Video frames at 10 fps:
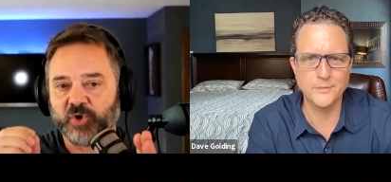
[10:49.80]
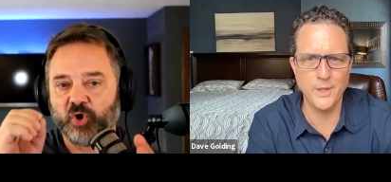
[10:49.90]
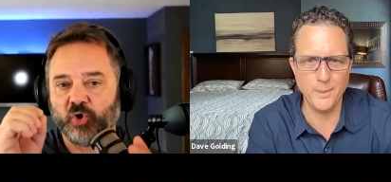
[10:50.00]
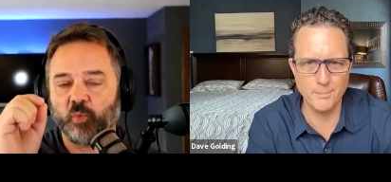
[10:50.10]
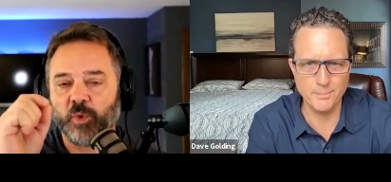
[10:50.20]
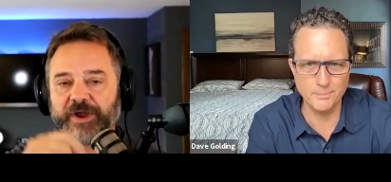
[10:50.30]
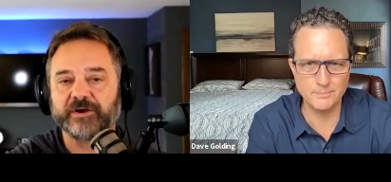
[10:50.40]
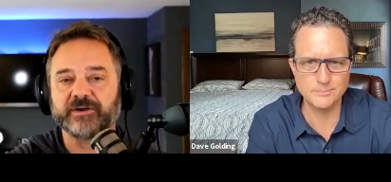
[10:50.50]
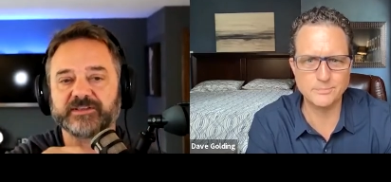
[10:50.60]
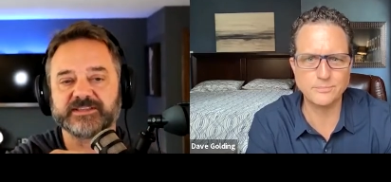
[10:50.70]
Speaker 1: Yep. Where
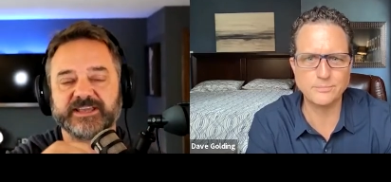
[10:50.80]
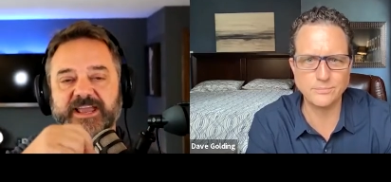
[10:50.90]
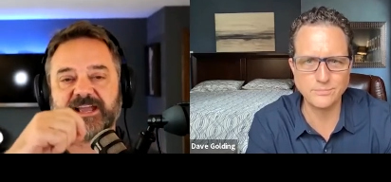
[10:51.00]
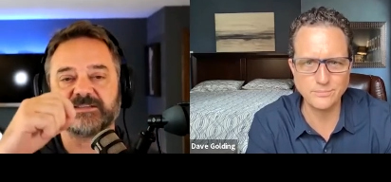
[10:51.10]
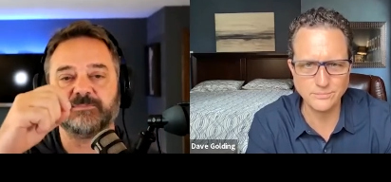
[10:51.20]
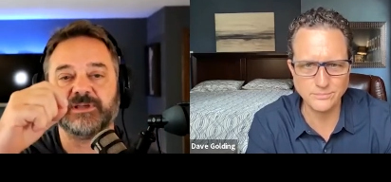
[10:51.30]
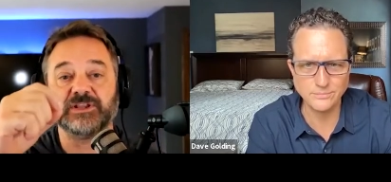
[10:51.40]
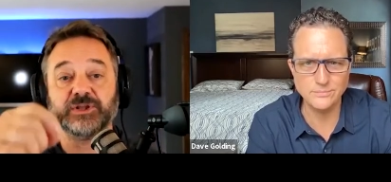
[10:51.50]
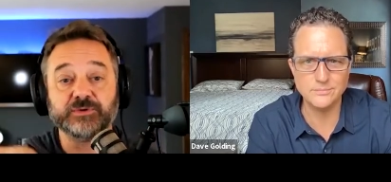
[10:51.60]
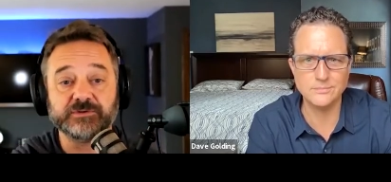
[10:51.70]
does the Casby
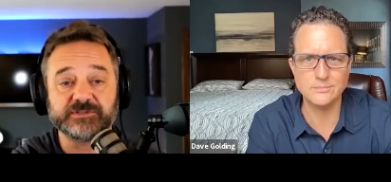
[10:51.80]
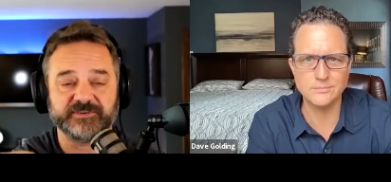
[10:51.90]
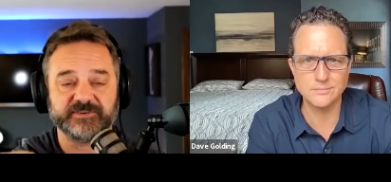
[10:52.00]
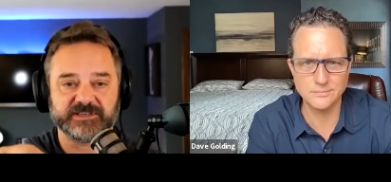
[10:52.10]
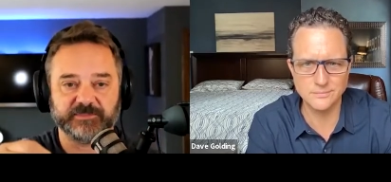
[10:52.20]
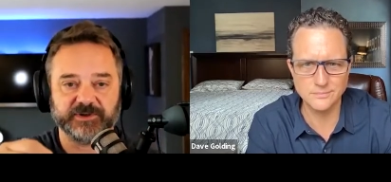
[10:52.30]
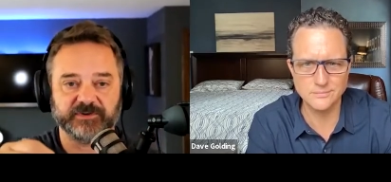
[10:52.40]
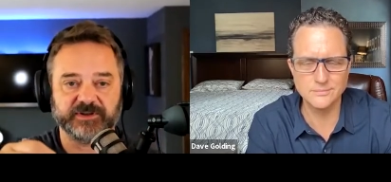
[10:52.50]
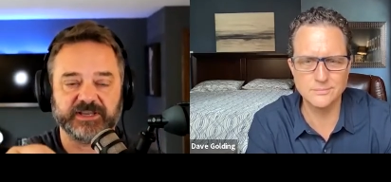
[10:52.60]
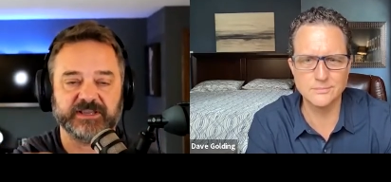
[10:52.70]
lose
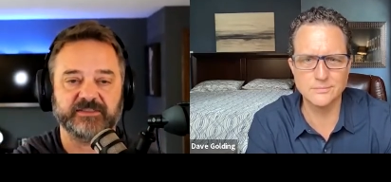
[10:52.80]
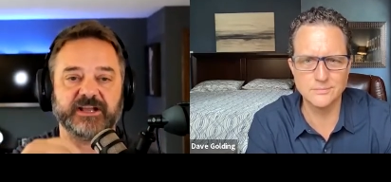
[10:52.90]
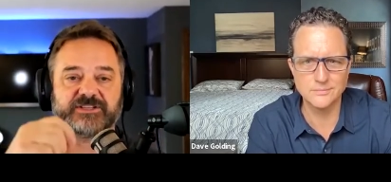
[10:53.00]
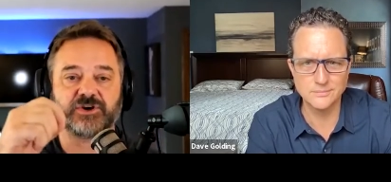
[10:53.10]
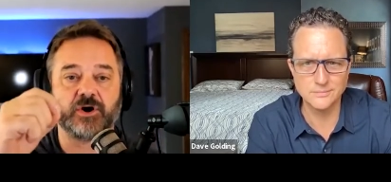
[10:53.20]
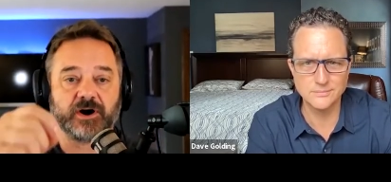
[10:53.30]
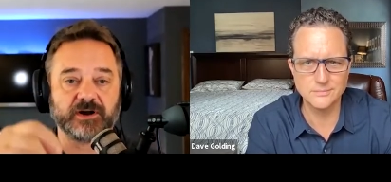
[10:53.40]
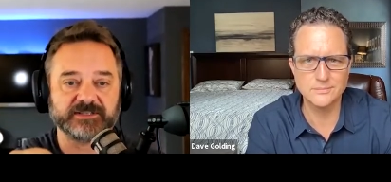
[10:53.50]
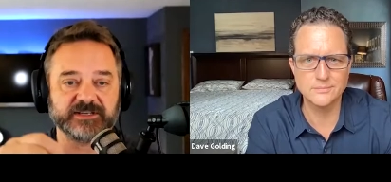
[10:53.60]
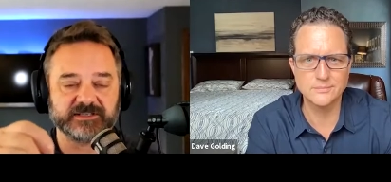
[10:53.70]
visibility that's
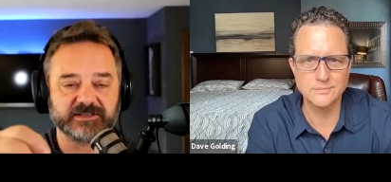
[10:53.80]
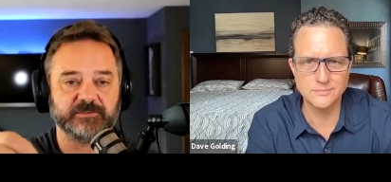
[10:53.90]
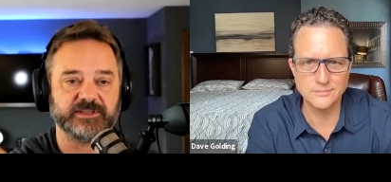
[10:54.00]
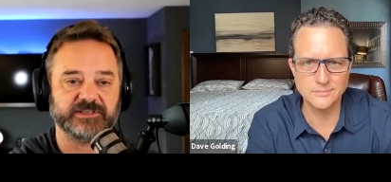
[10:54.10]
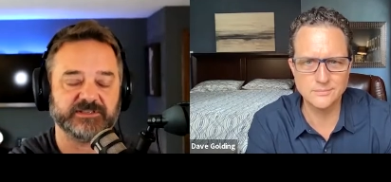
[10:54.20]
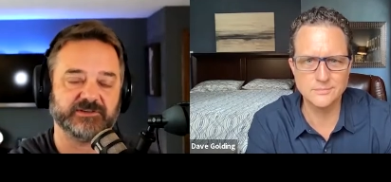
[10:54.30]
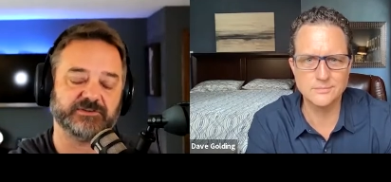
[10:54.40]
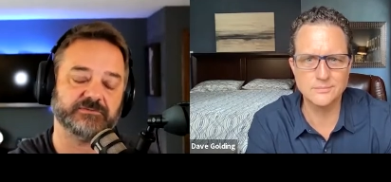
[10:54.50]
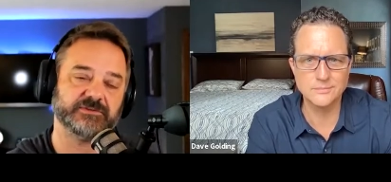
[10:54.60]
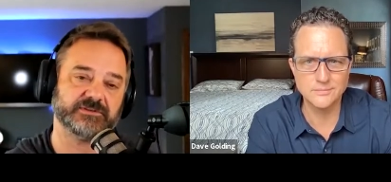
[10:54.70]
causing some of these
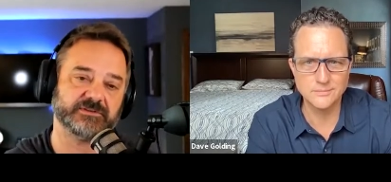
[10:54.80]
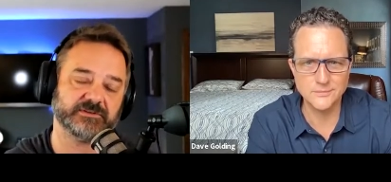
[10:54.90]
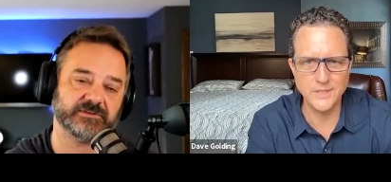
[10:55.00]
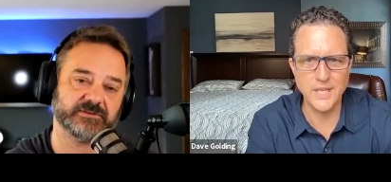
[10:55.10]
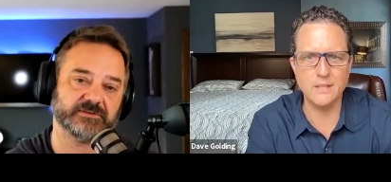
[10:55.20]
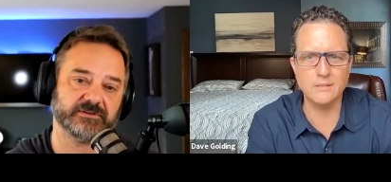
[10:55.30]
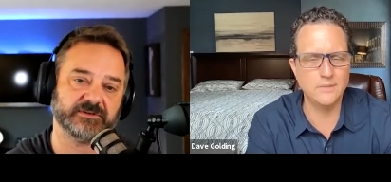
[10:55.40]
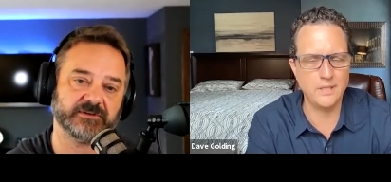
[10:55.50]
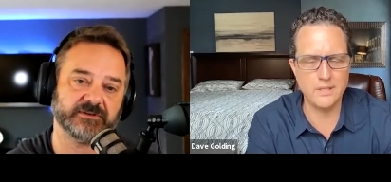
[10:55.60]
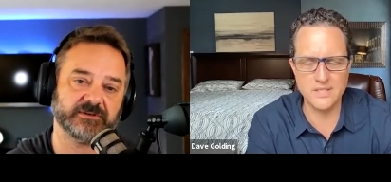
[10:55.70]
issues?
Speaker 2: Yeah,
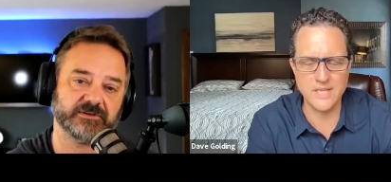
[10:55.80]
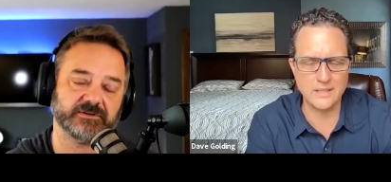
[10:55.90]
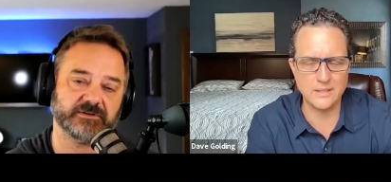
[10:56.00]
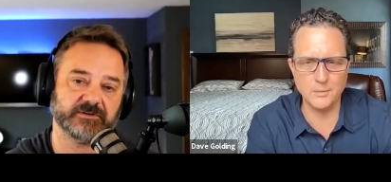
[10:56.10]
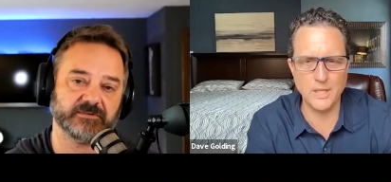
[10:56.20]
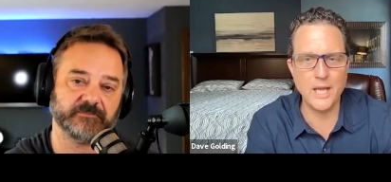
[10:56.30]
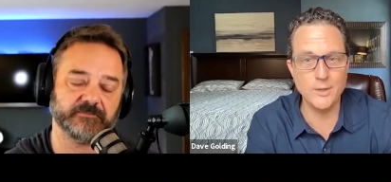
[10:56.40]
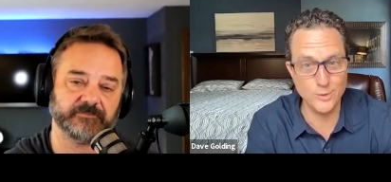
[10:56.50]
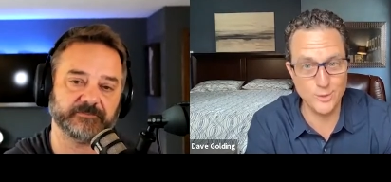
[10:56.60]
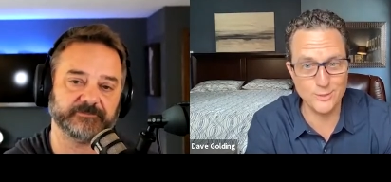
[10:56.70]
yeah, exactly. I'm
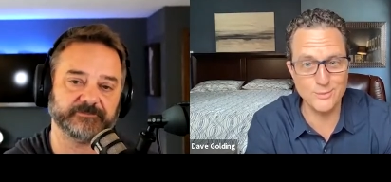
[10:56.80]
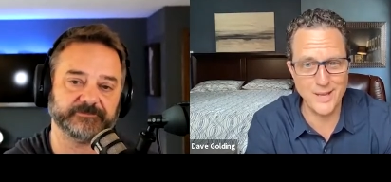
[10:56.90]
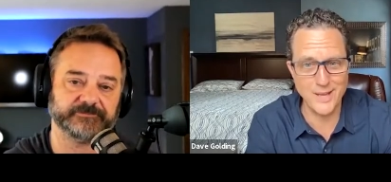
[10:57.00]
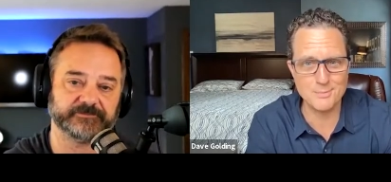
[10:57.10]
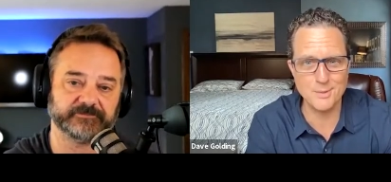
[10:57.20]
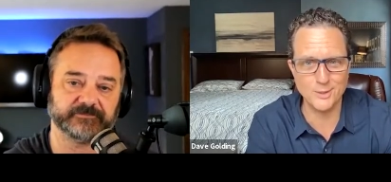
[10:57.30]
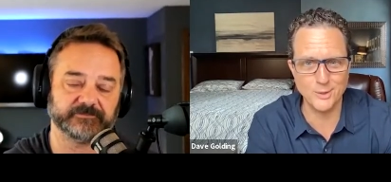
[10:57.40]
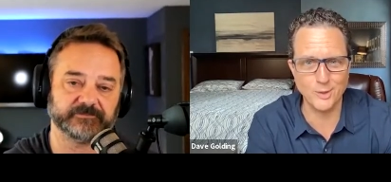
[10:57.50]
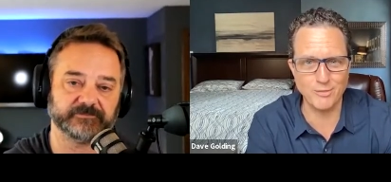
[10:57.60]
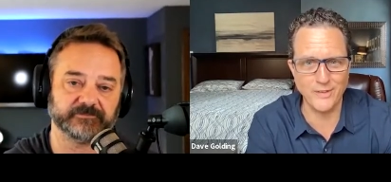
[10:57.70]
glad you did ask me to
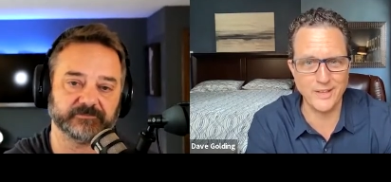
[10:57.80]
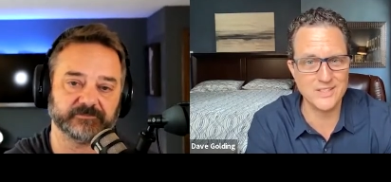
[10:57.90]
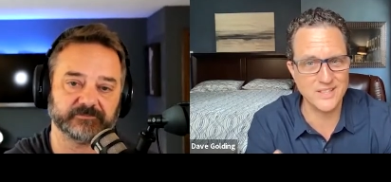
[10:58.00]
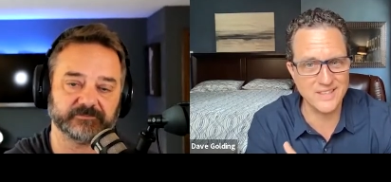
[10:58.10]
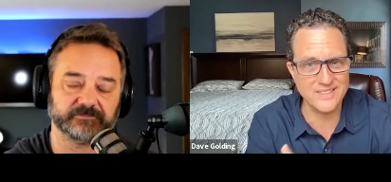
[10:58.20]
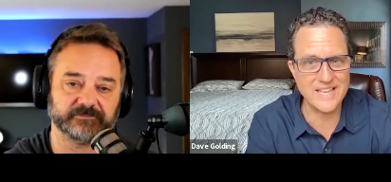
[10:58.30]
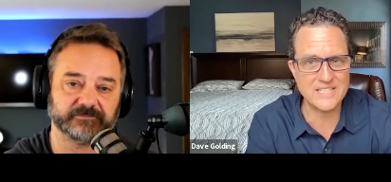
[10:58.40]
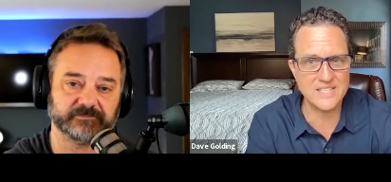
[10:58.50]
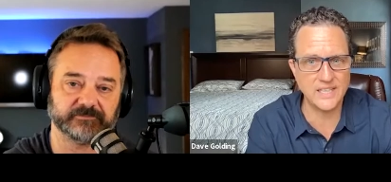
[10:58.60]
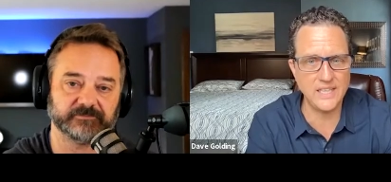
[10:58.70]
clarify that because I think
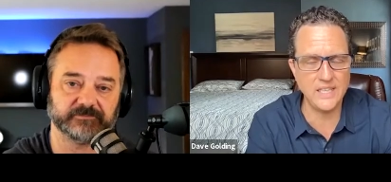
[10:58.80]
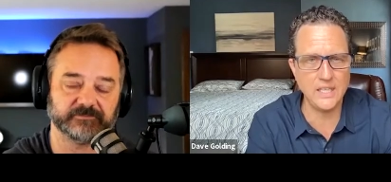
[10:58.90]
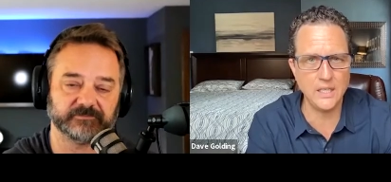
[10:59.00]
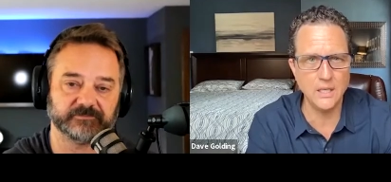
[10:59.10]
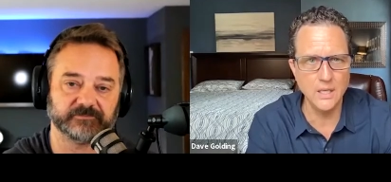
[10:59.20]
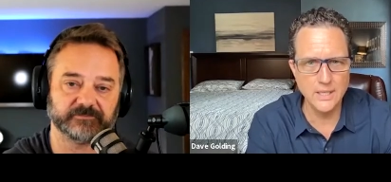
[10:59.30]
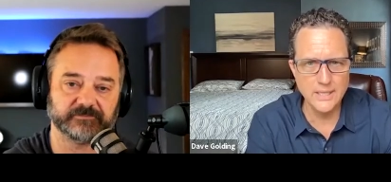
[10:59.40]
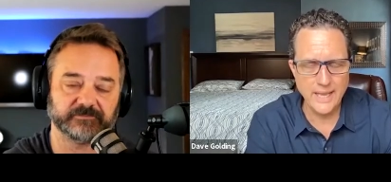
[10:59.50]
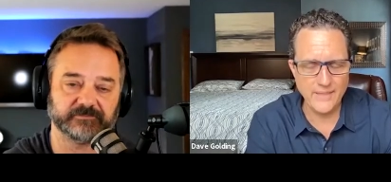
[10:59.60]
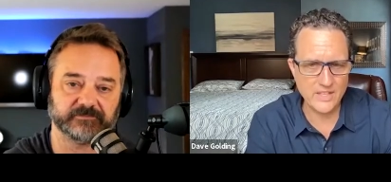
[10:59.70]
that's the key,
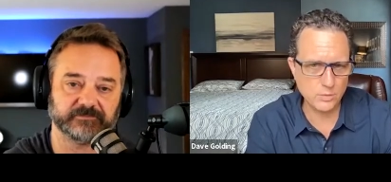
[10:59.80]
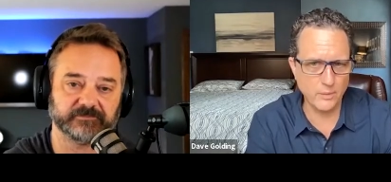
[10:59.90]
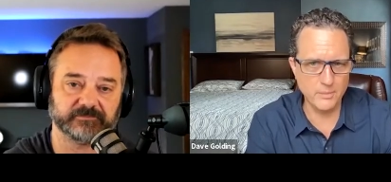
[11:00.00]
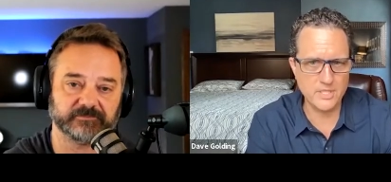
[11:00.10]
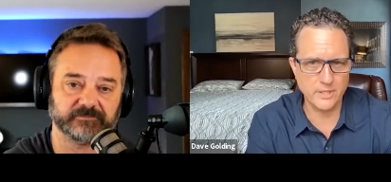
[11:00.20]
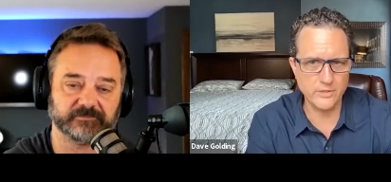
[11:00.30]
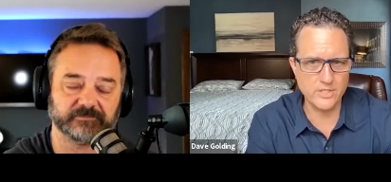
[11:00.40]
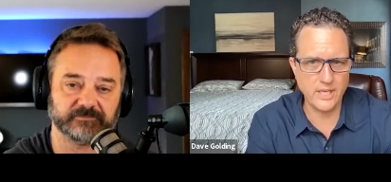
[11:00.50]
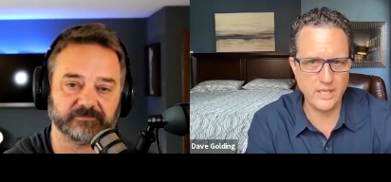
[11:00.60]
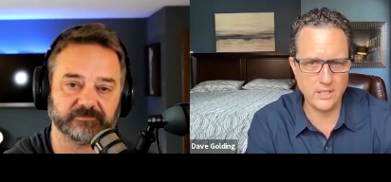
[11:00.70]
and that's where the
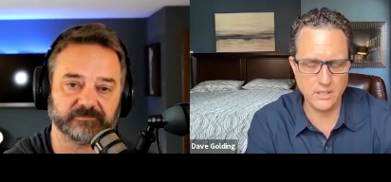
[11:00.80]
misunderstanding